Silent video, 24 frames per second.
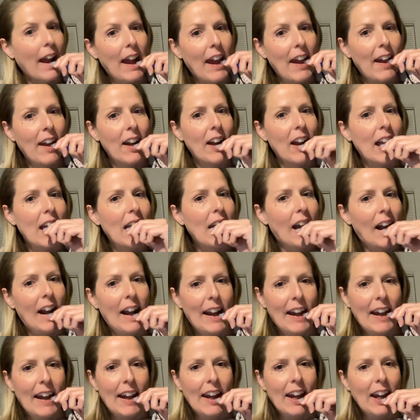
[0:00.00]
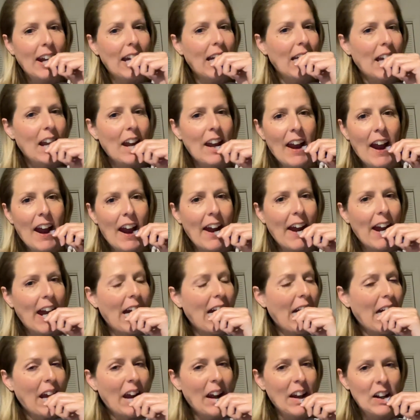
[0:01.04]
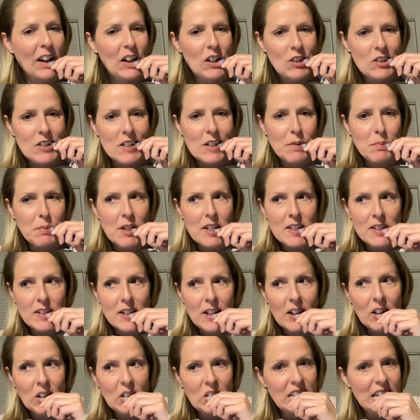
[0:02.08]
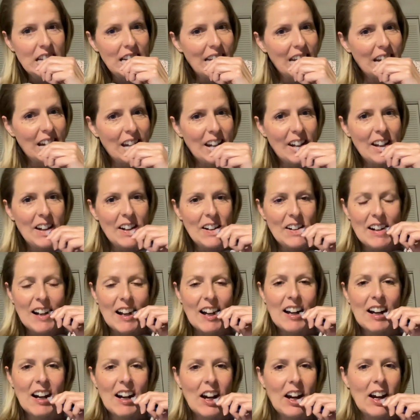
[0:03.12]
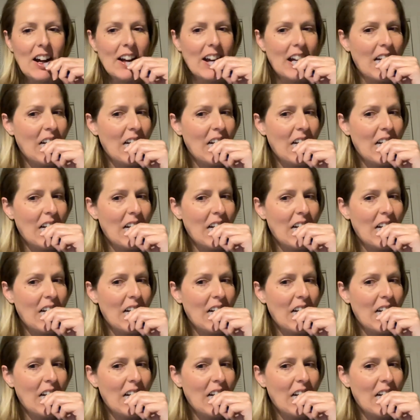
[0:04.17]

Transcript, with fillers: and I, yeah, I critique myself and like, oh God,